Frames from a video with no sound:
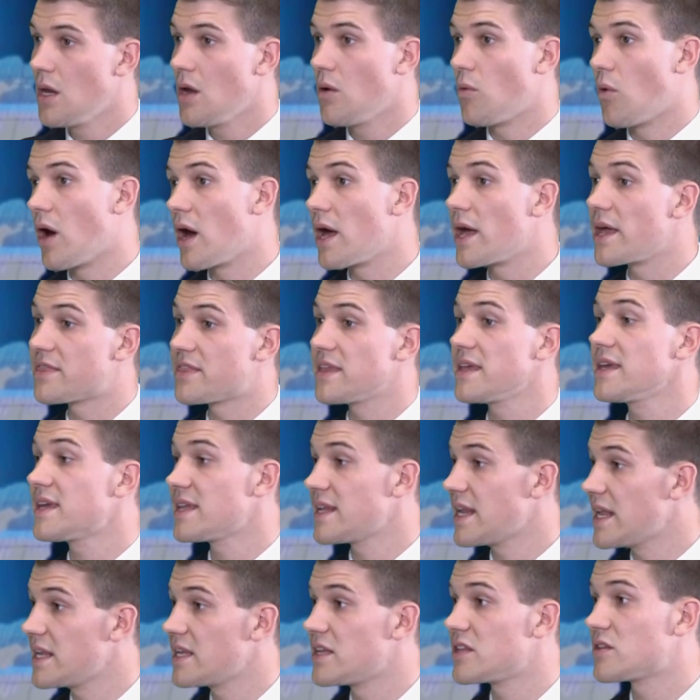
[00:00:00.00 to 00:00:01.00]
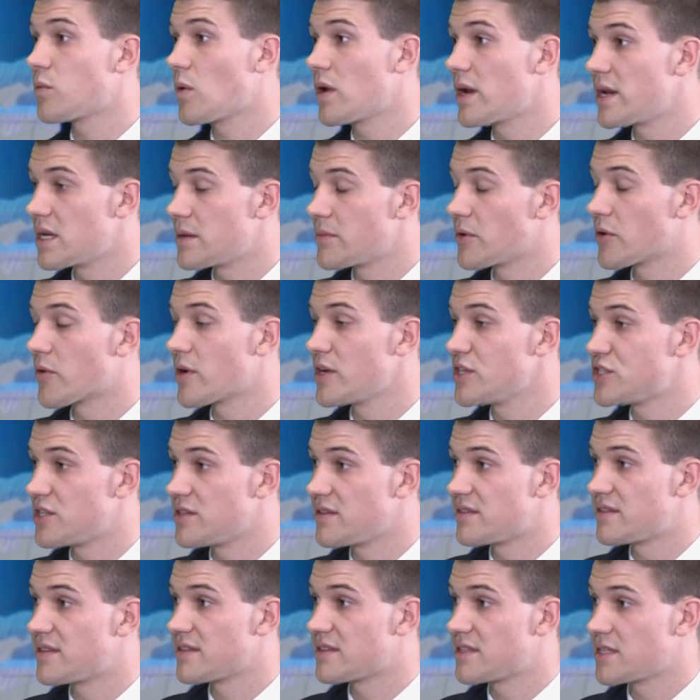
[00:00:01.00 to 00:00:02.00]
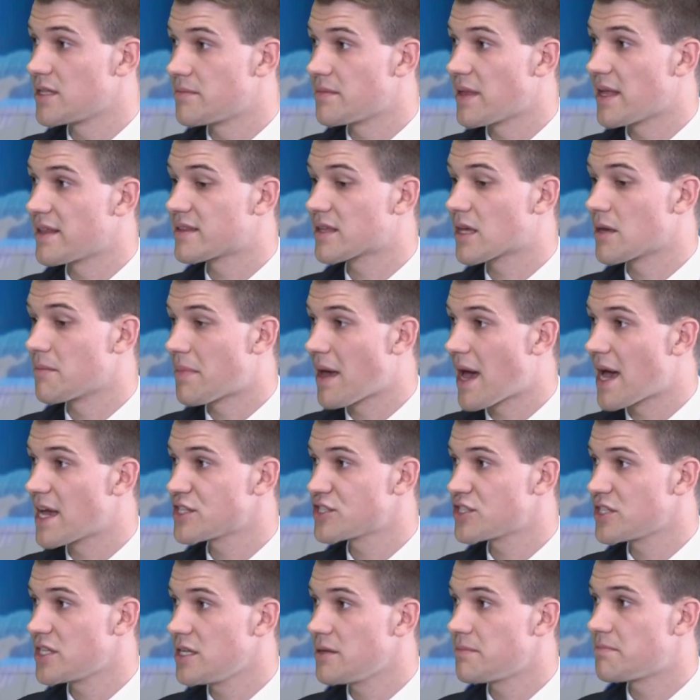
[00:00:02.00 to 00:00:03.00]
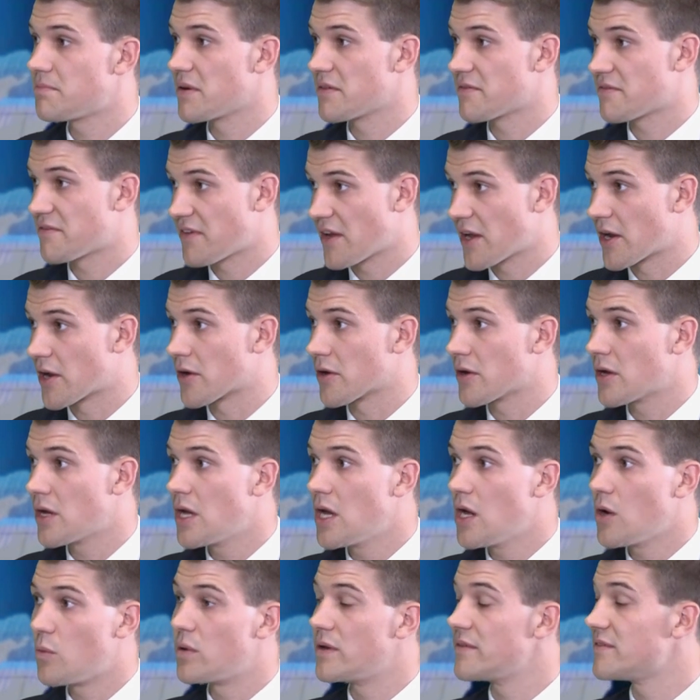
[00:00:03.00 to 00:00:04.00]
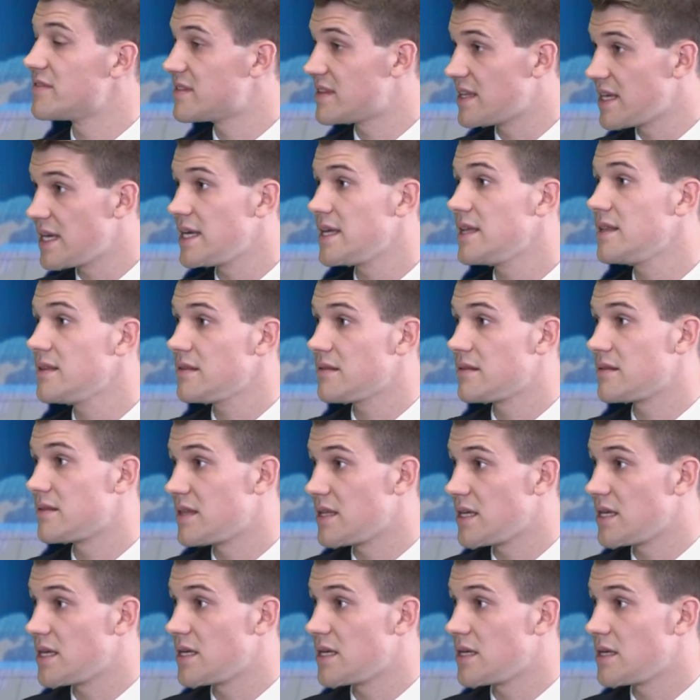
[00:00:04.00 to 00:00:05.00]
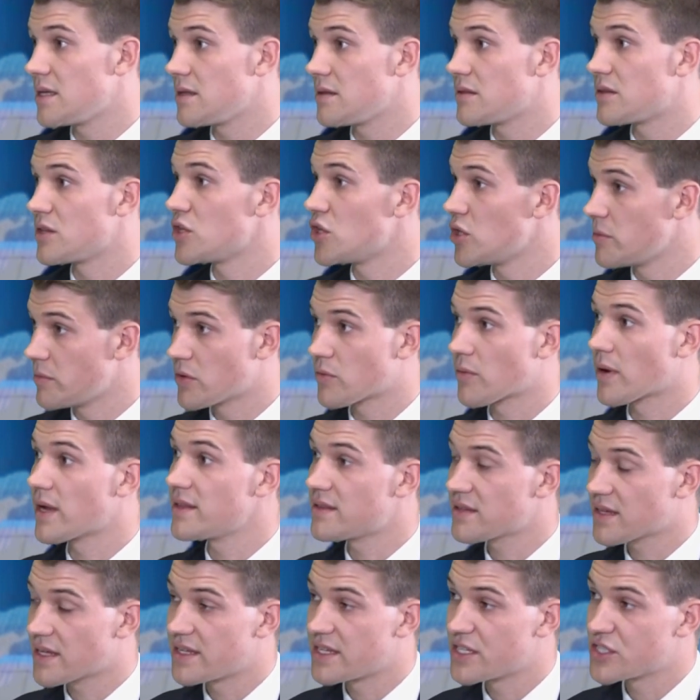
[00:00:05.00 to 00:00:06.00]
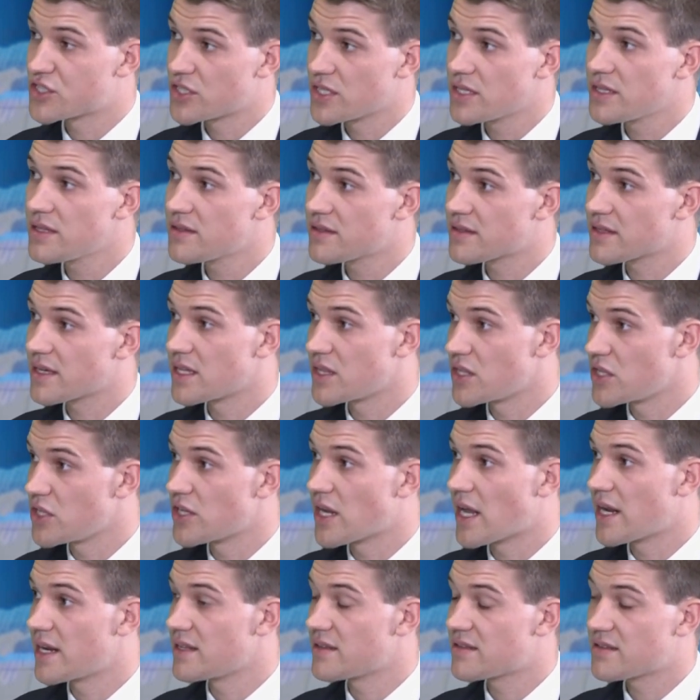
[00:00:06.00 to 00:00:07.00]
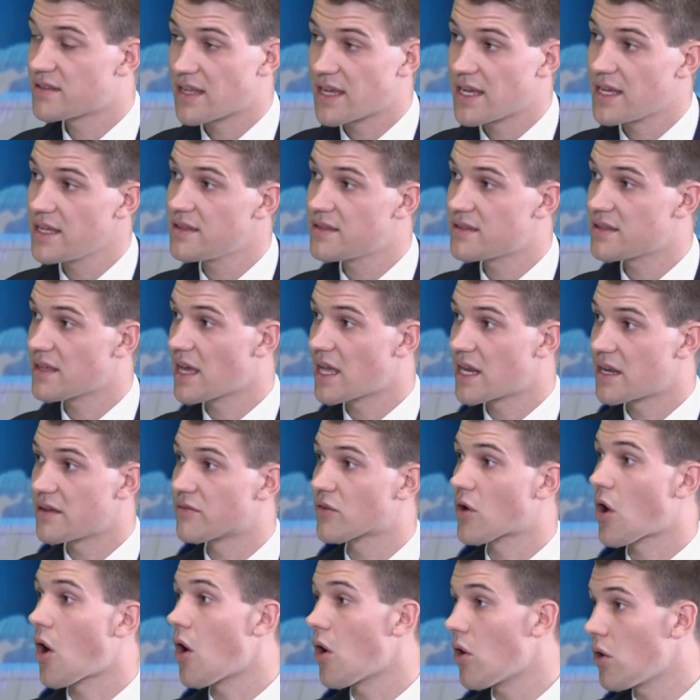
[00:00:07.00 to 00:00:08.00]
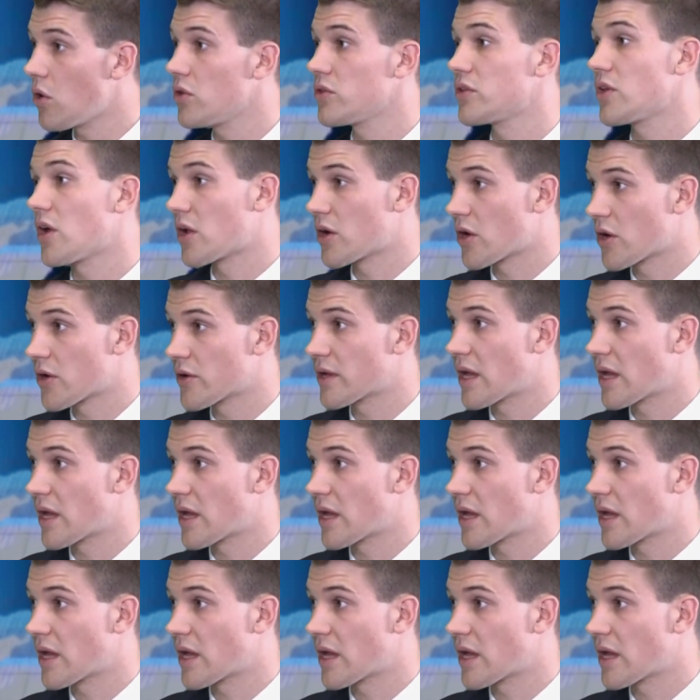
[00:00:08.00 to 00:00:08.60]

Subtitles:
Well, I think Canadians want an immigration system that's compassionate but fair. We've seen the human rights conditions in the United States and have called on our